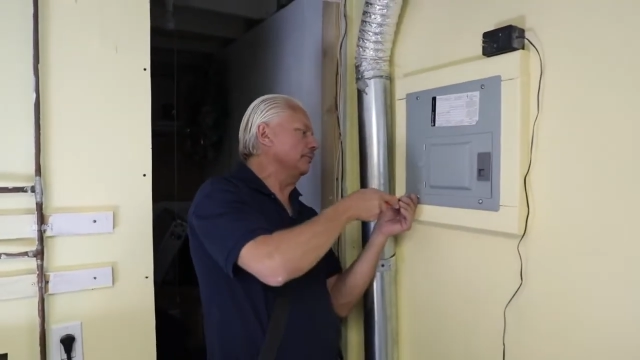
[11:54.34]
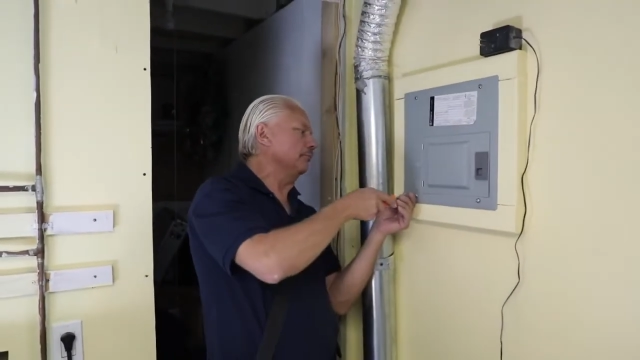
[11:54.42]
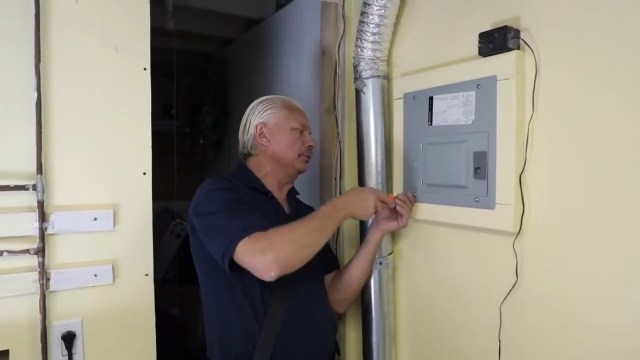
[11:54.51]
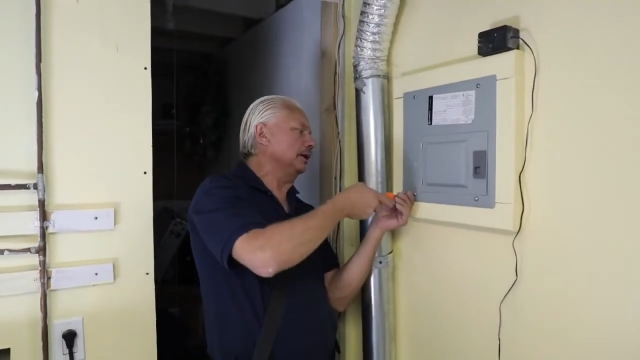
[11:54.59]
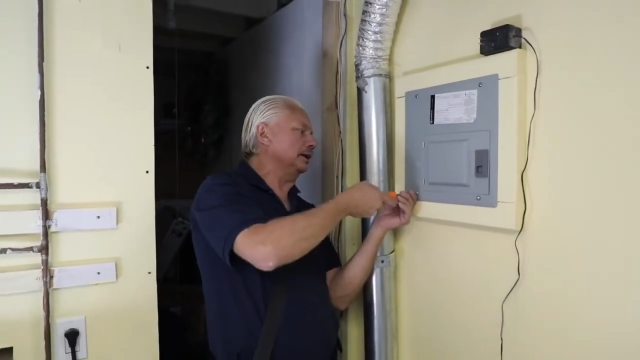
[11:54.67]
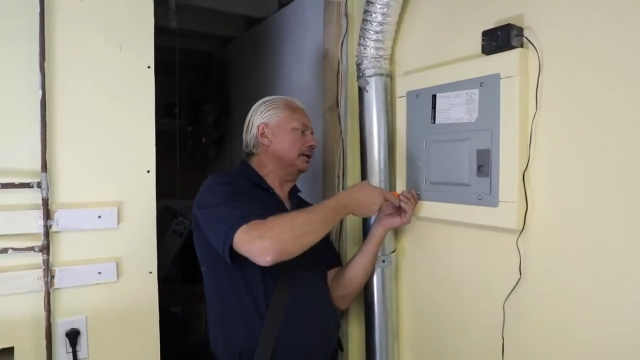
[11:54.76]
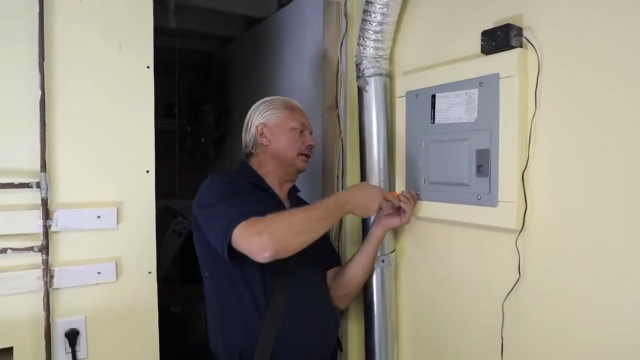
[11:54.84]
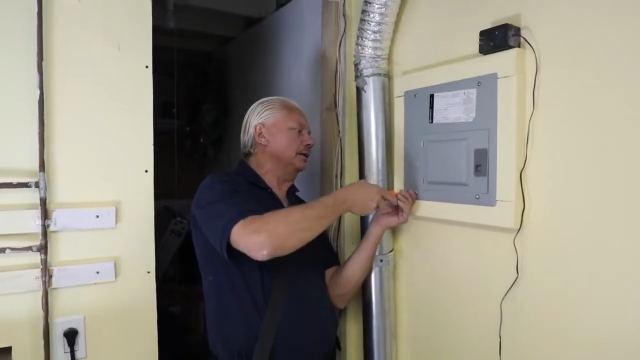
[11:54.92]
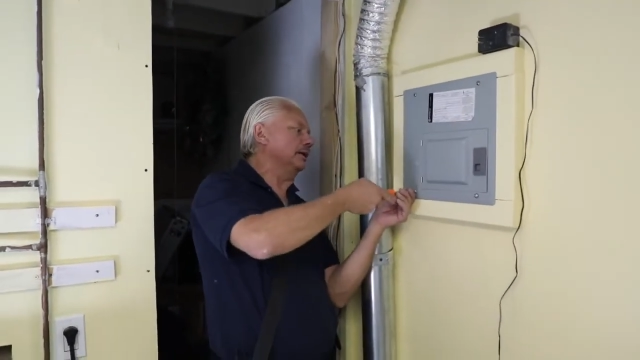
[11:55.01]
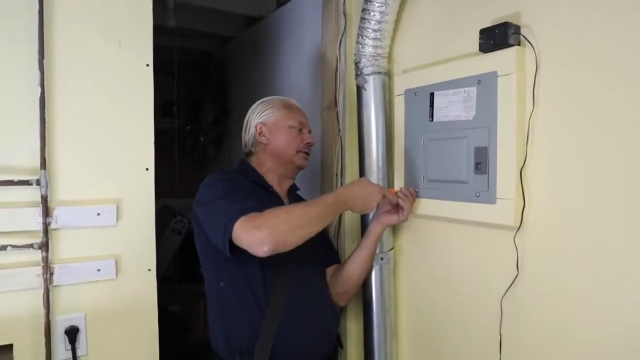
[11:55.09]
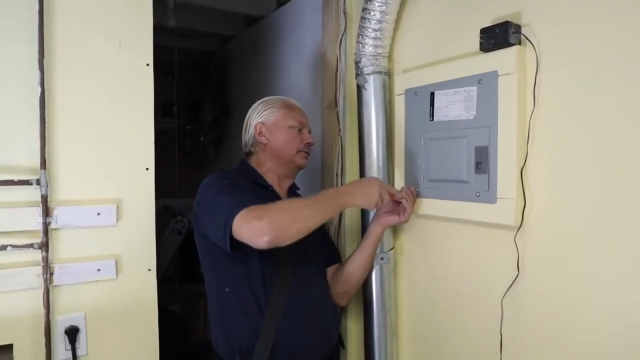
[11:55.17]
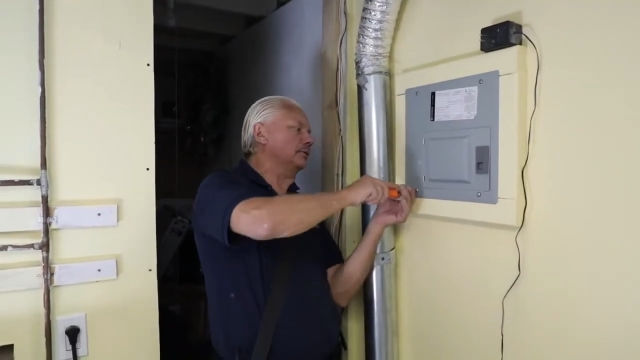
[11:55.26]
but
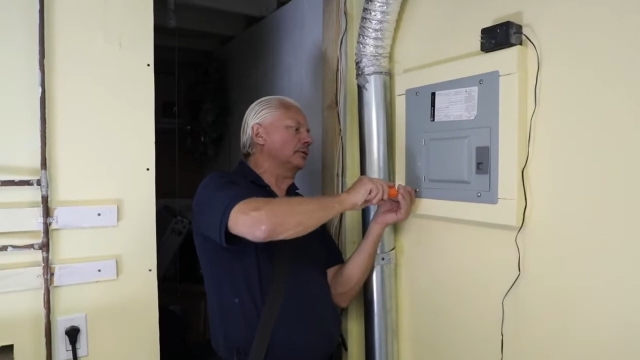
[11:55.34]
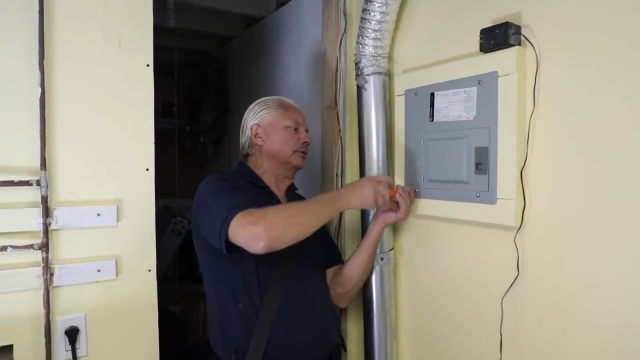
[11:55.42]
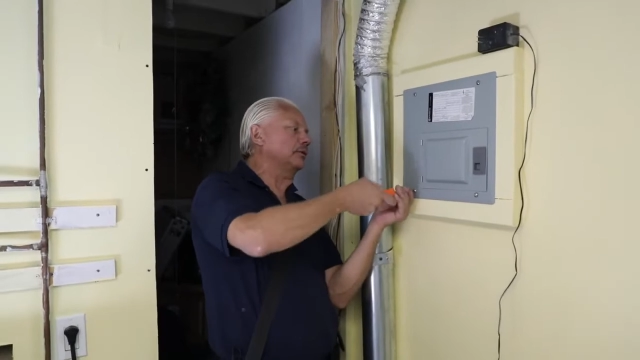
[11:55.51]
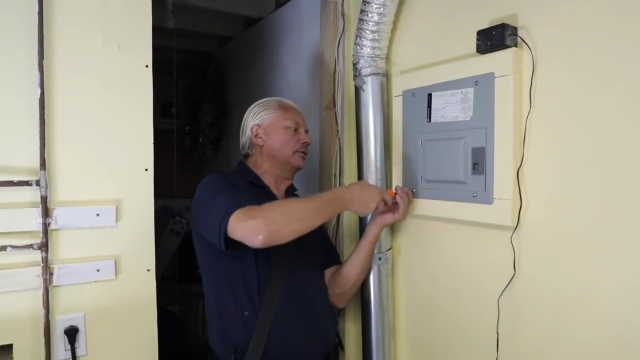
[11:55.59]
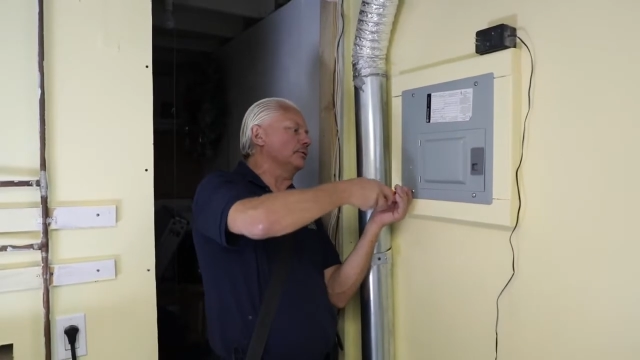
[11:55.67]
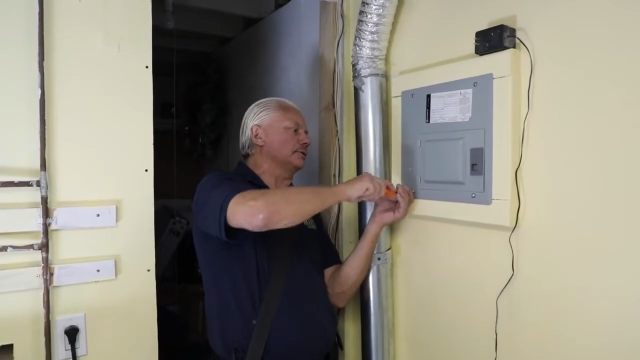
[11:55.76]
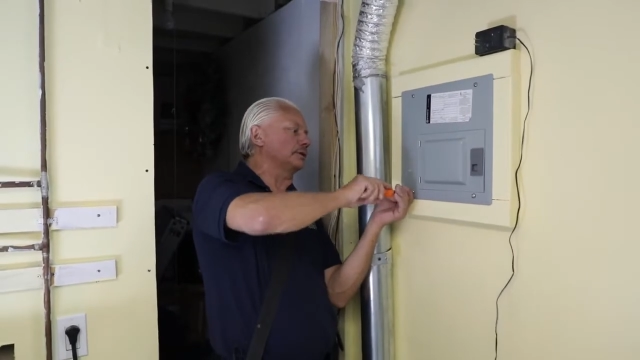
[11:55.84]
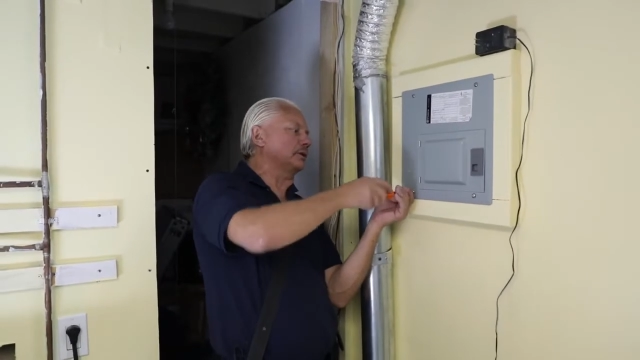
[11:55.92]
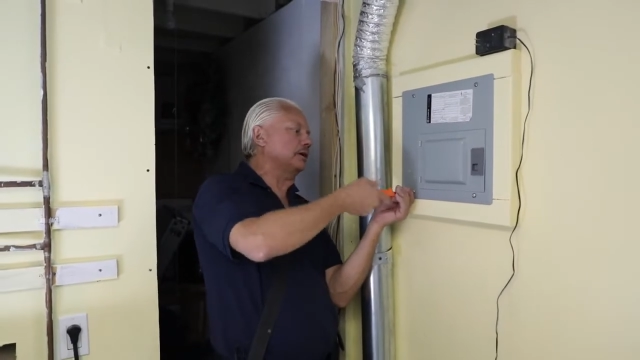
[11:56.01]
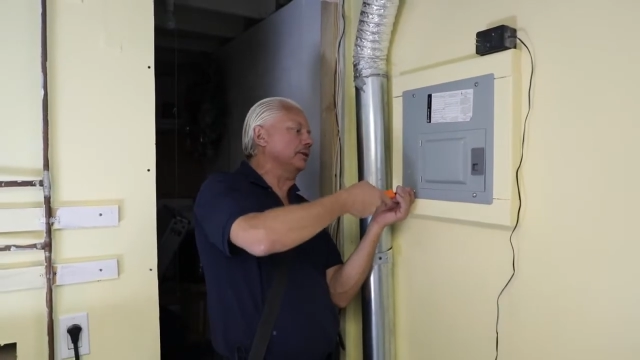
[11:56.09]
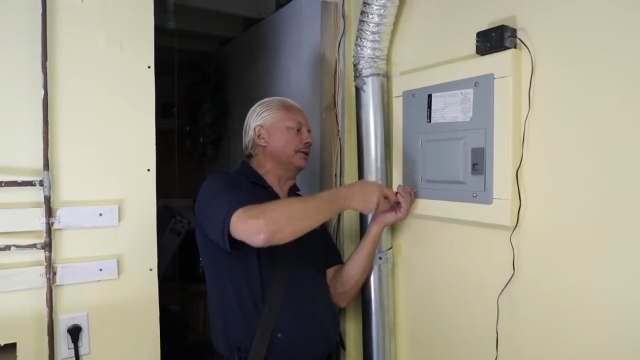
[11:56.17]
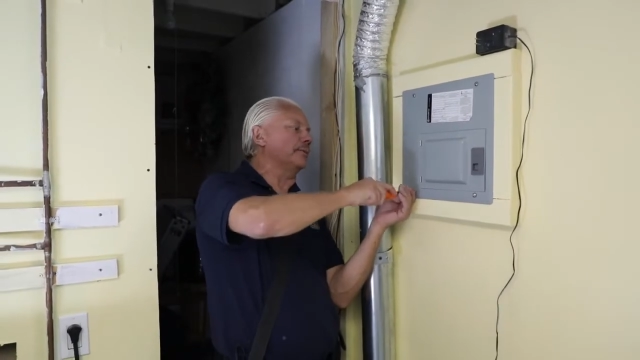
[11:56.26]
electrical codes
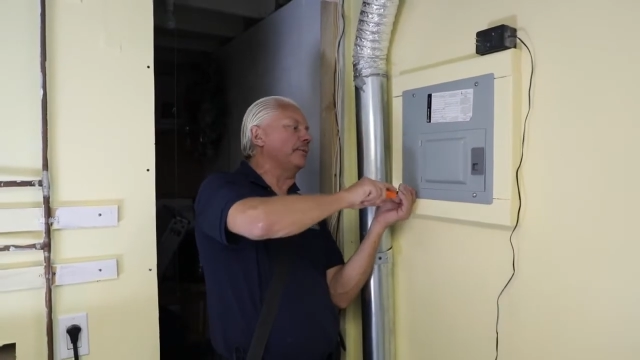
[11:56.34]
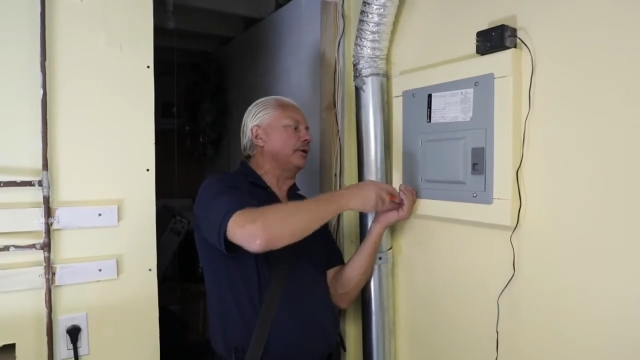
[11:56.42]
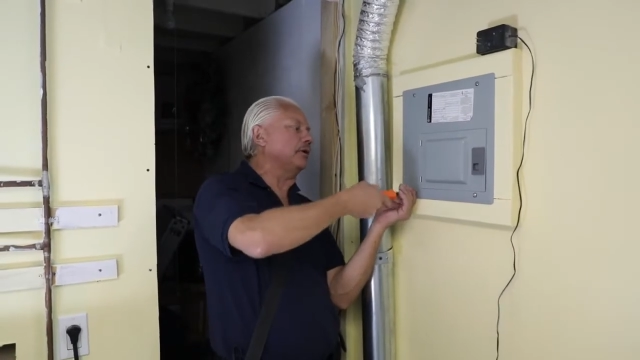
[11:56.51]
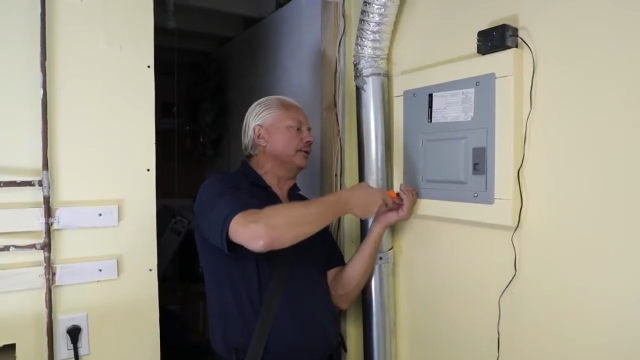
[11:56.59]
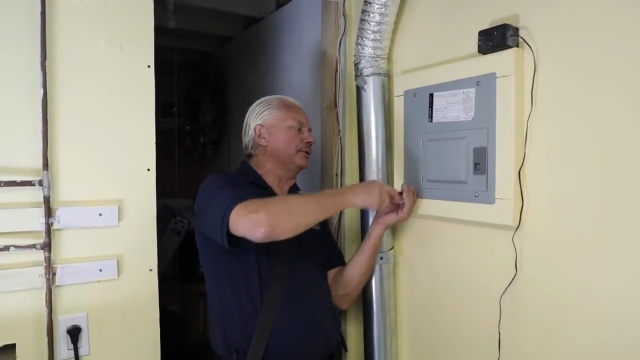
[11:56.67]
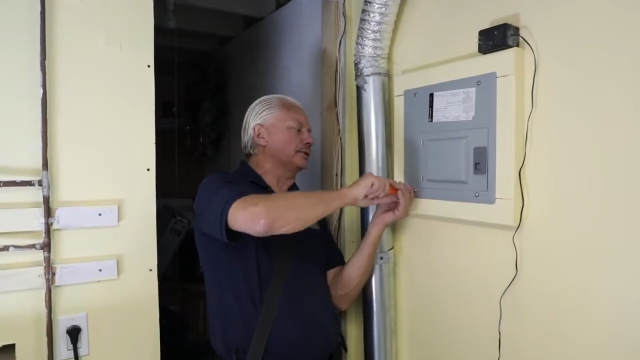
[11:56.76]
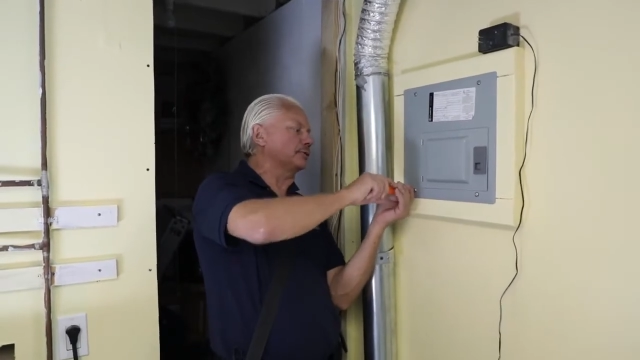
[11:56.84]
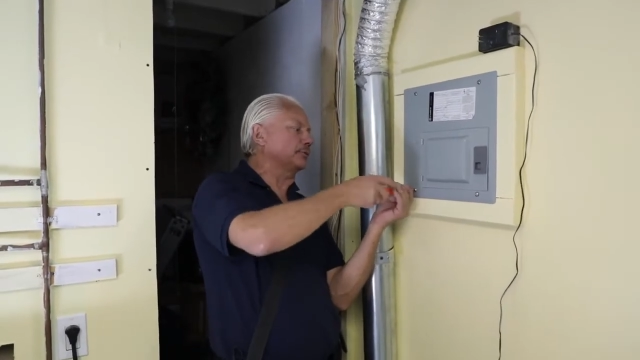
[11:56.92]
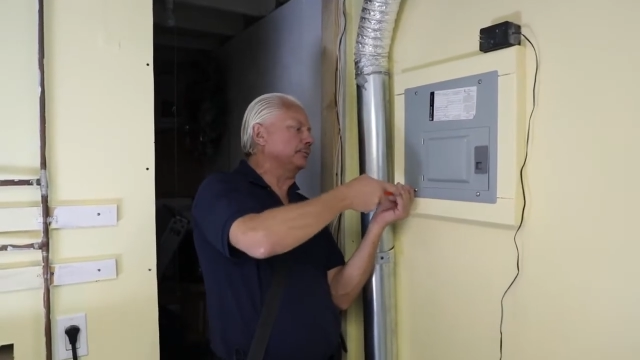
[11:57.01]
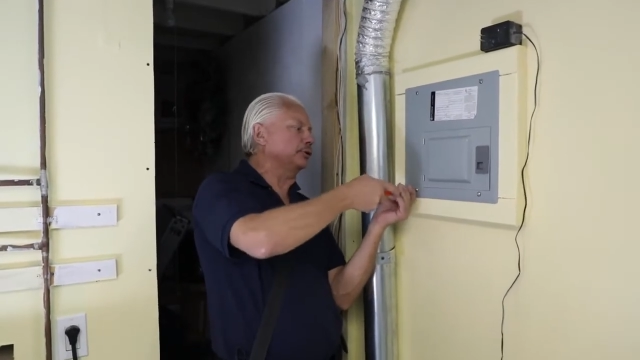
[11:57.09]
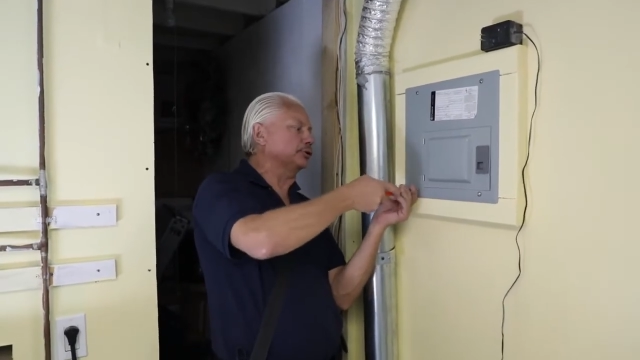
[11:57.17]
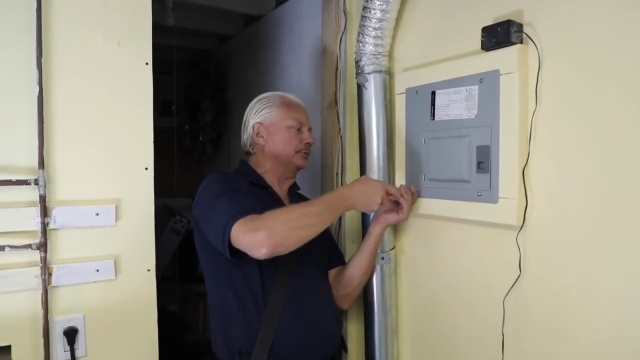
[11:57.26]
call them all
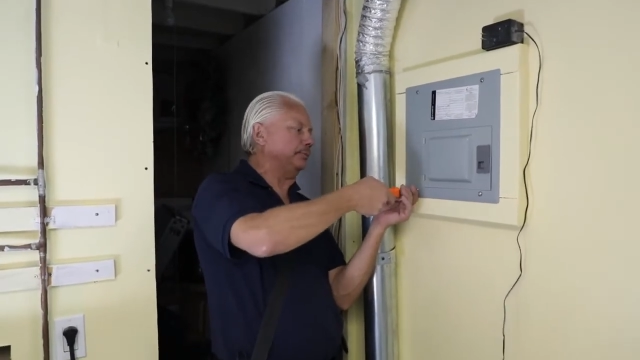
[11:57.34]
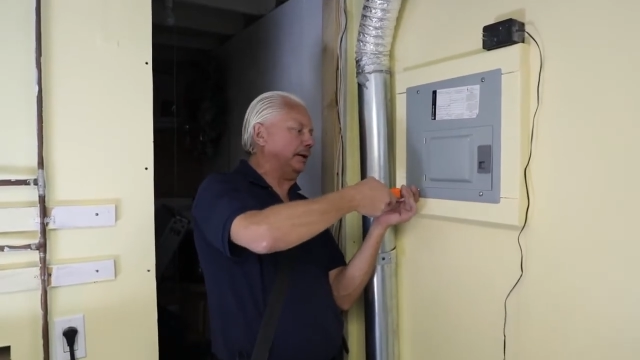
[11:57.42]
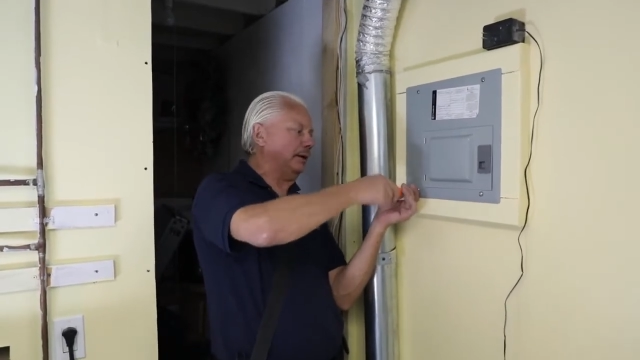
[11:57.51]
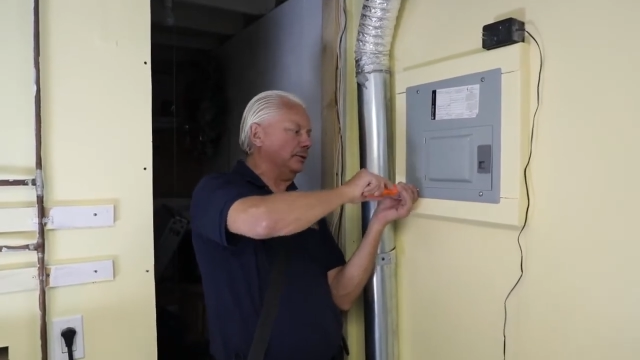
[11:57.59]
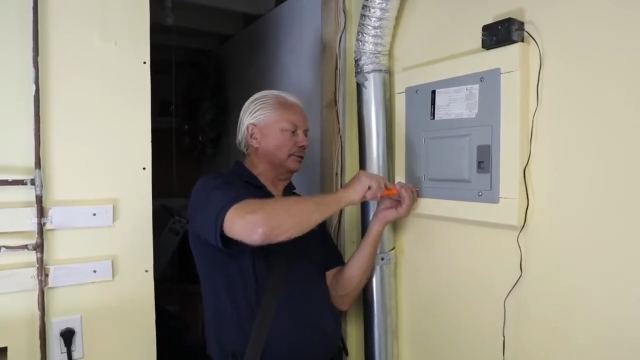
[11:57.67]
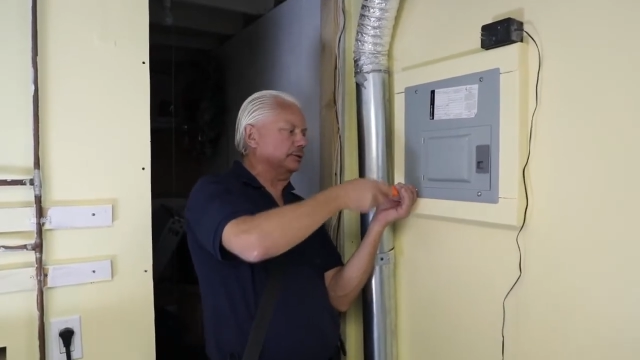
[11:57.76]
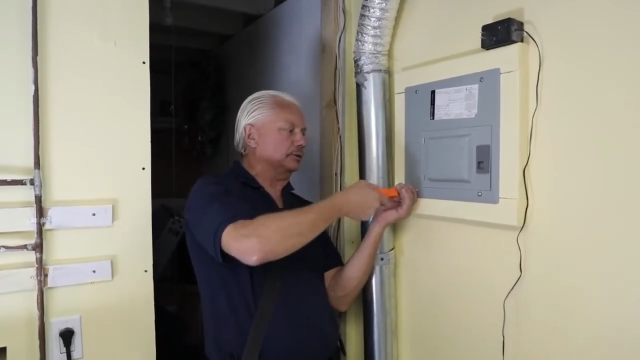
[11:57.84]
distribution panels.